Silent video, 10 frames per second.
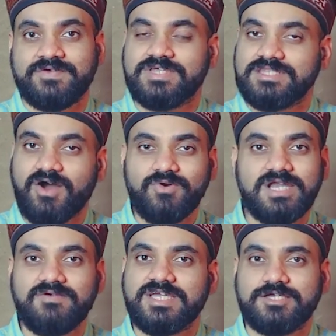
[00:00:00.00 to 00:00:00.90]

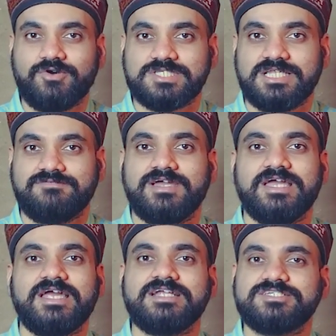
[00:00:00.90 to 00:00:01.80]
Without loving yourself,
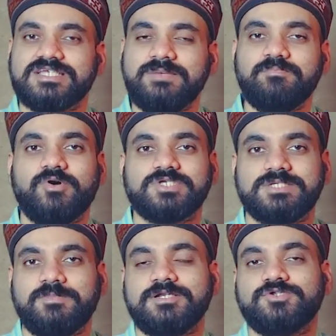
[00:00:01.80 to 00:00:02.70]
it's
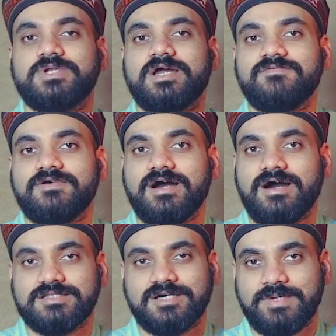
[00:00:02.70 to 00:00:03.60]
impossible to love
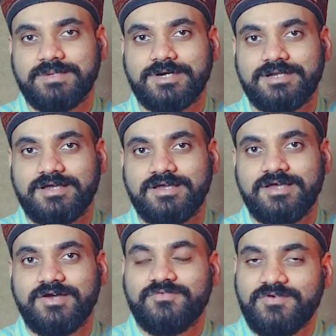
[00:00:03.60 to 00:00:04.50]
other people.
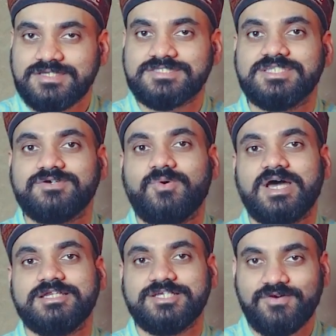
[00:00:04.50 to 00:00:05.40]
First, the
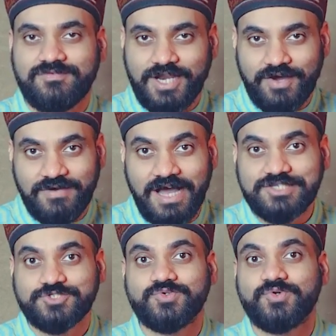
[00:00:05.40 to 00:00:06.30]
quality of love
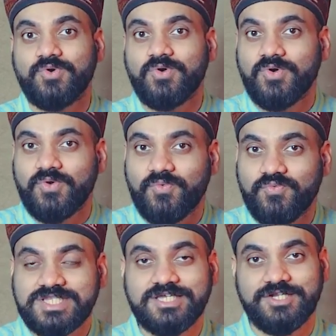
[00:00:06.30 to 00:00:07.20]
has to grow
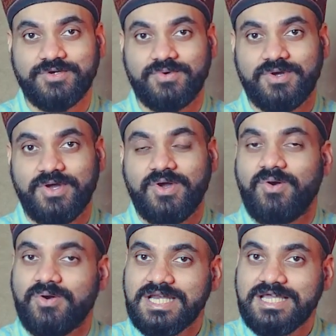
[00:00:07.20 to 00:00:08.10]
within you.
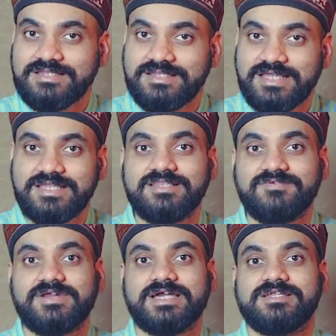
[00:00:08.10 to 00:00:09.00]
Only then
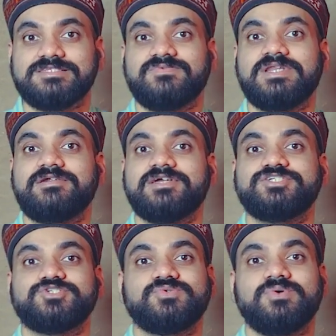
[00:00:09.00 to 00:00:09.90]
the fragrance will
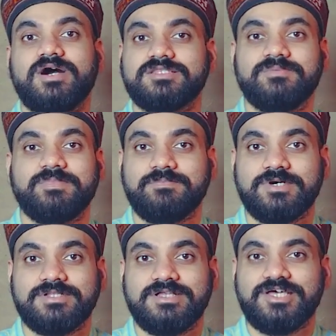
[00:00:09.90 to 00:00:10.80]
reach to other
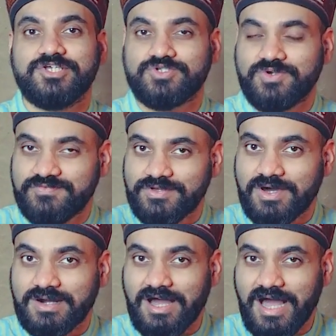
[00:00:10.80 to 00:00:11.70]
people. So if you
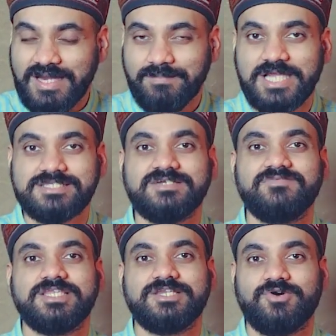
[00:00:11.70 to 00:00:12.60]
are unpleasant
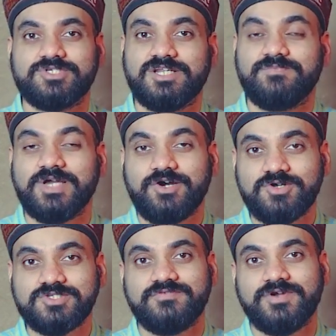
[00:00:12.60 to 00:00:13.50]
within yourself
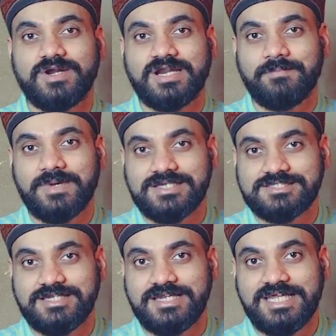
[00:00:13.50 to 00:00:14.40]
because of your
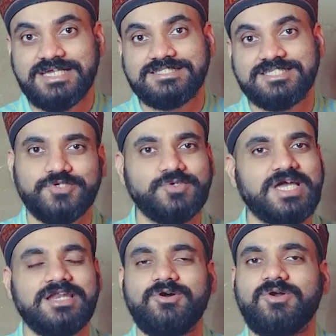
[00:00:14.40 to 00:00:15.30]
repressed needs, you
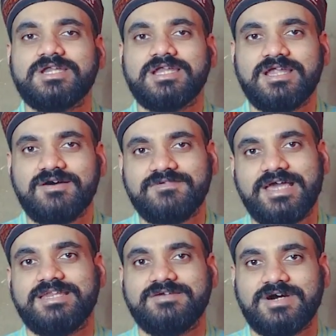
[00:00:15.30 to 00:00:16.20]
cannot love
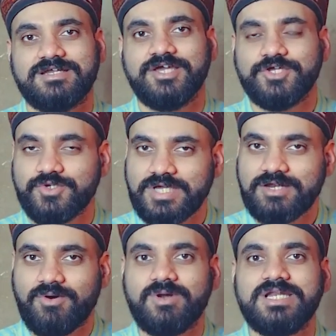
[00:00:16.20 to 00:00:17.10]
anyone. You
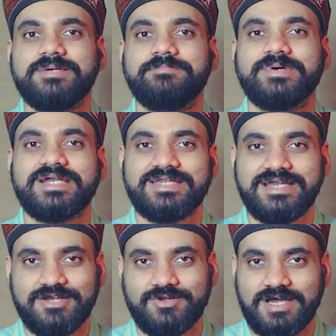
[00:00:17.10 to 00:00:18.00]
can only
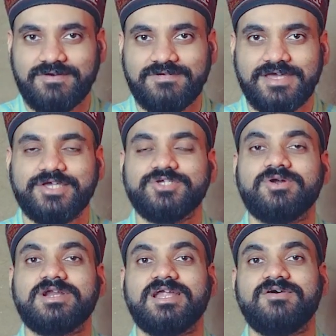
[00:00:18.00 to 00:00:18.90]
pretend to love.
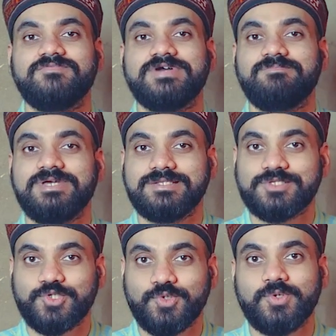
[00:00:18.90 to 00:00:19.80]
Your love will be
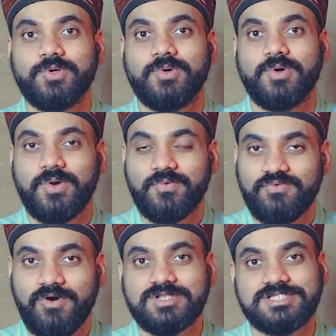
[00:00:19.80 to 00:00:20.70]
pseudo,
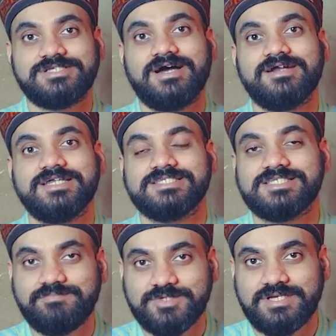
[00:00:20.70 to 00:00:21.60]
false, a
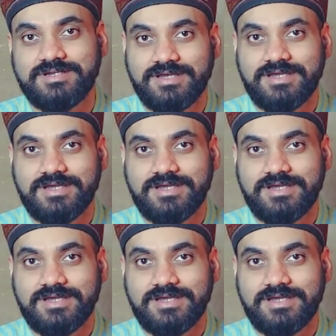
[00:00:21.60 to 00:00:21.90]
deception.